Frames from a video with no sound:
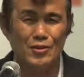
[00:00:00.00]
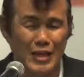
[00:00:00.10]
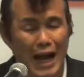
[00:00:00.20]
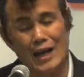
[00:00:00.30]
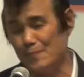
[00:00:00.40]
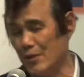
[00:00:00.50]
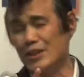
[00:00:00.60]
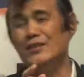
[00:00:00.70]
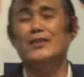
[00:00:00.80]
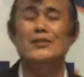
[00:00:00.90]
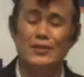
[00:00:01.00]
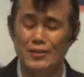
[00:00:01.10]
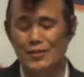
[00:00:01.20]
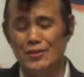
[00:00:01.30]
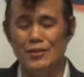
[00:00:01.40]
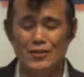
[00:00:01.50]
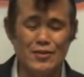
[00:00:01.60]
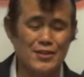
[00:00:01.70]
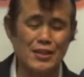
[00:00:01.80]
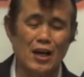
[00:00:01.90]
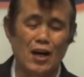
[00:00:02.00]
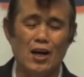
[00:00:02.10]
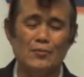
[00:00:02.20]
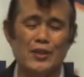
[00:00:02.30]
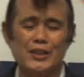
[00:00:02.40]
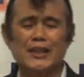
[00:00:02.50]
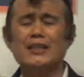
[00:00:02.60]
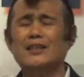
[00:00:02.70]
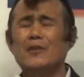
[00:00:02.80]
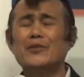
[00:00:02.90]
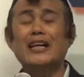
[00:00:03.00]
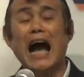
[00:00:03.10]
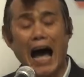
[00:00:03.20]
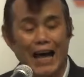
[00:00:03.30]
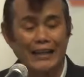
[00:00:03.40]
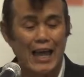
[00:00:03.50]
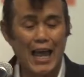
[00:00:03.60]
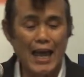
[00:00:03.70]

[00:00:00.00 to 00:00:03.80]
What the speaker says: I am preaching the good news of the kingdom of God